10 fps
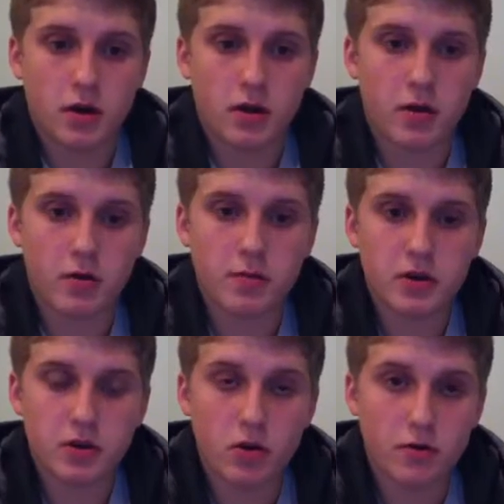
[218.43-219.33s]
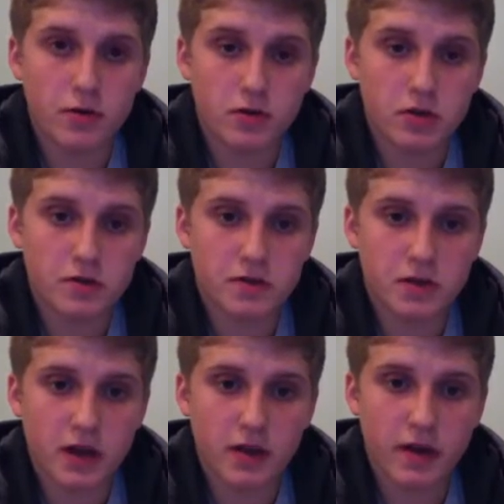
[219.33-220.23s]
There would be no Fugitive
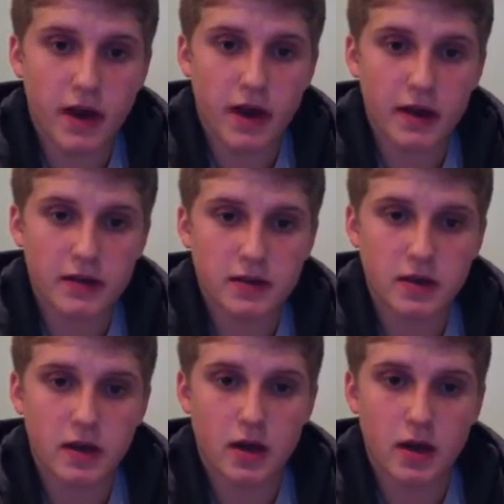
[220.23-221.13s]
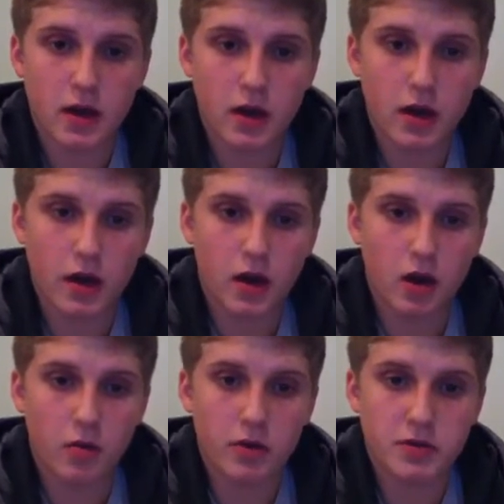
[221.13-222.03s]
Slave Act,
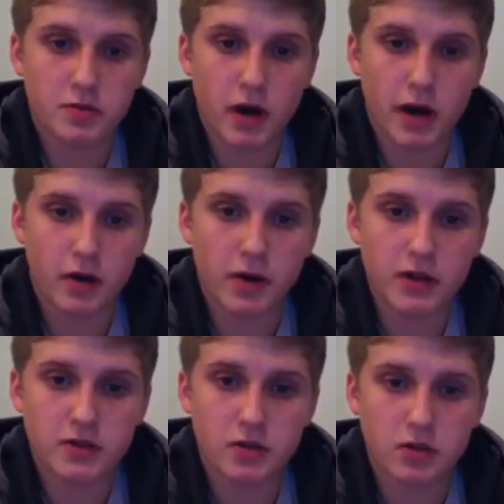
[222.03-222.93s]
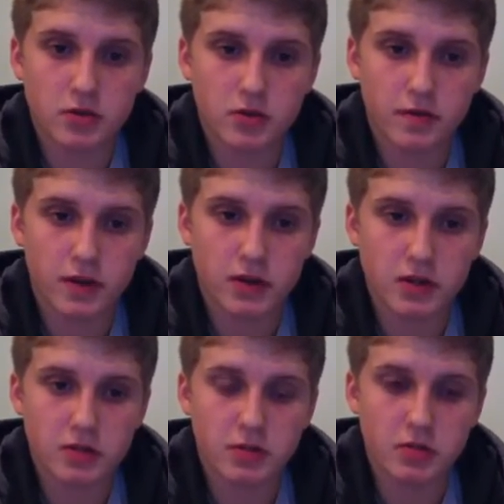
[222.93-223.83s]
which brought great social
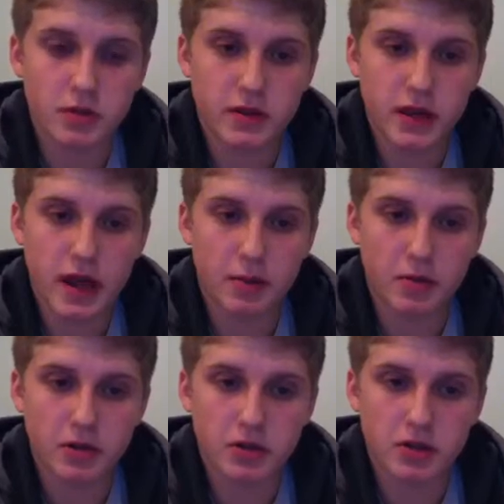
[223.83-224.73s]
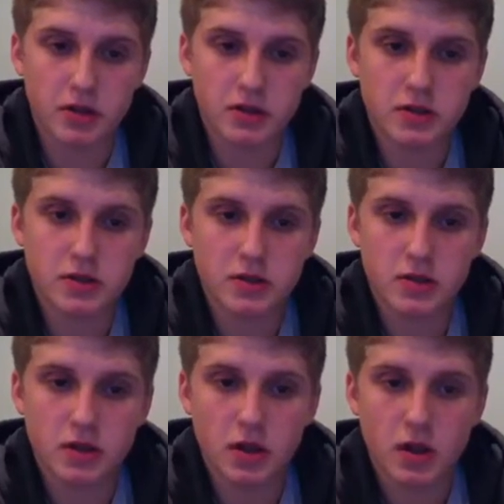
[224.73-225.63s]
divisions between the
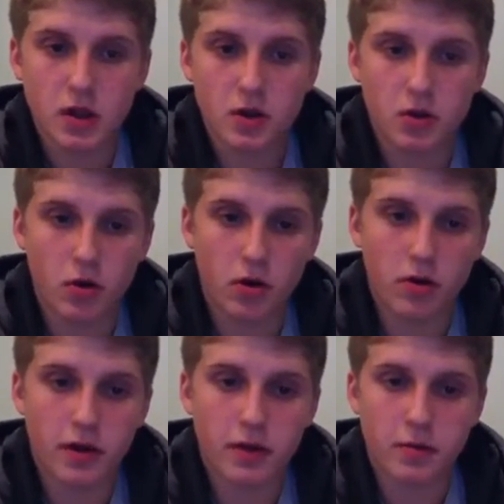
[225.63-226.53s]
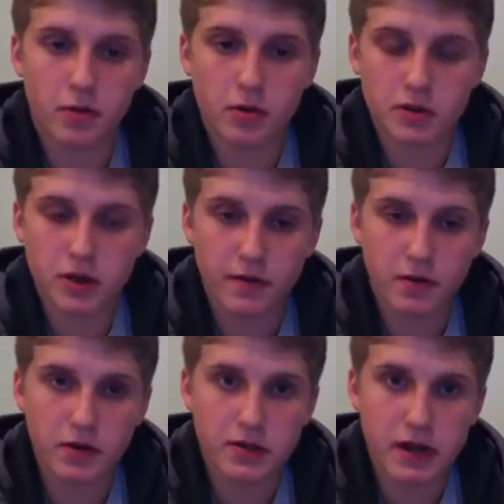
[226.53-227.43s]
abolitionists North and the
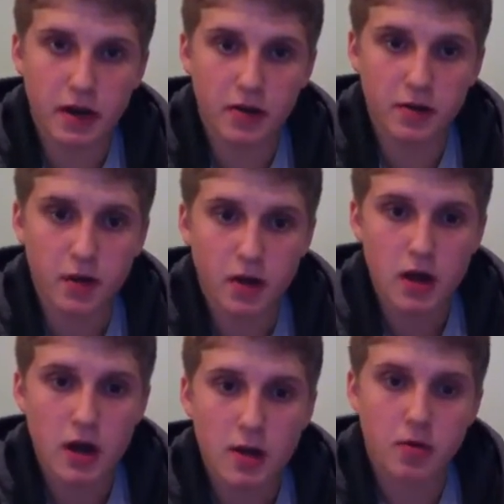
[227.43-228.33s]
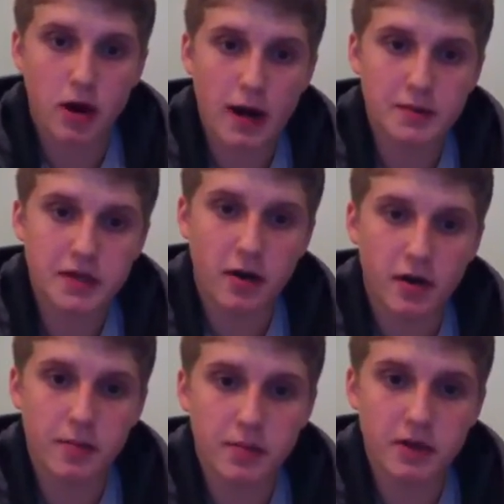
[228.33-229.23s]
pro-slavery South. Perhaps
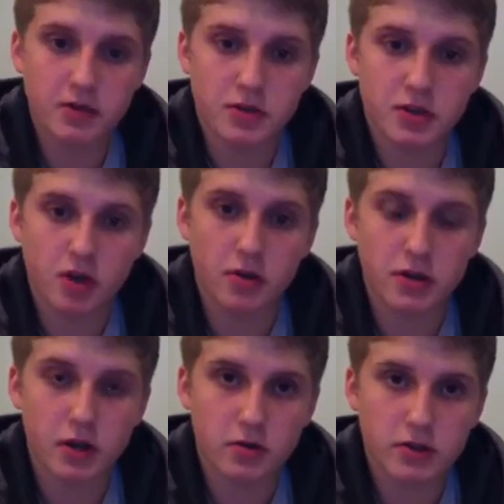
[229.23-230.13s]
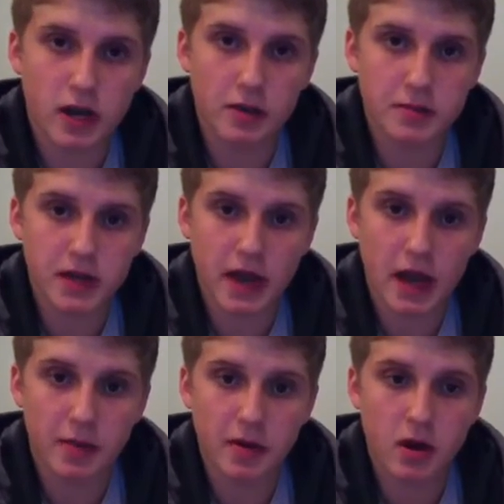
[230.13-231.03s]
Harriet Beecher Stowe's Uncle Tom's
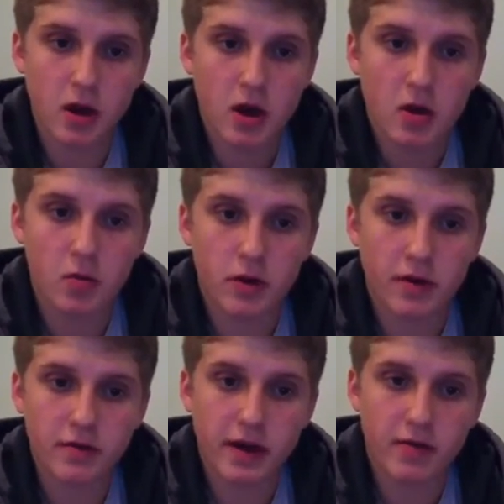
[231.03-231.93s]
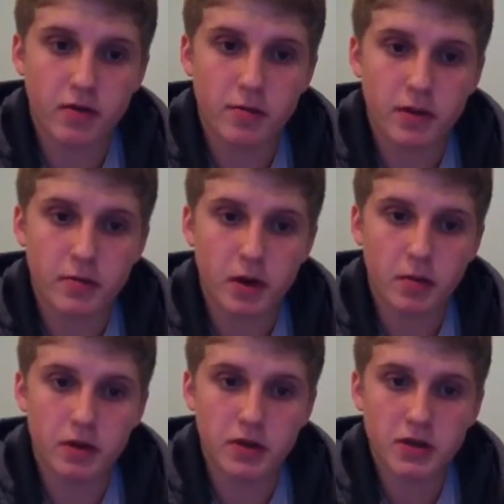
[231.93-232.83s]
Cabin would have never been
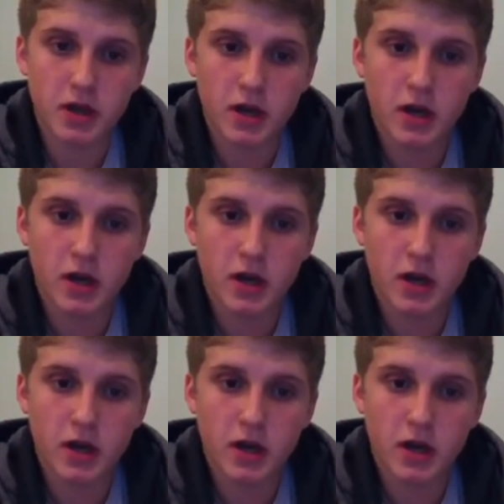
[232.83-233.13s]
published,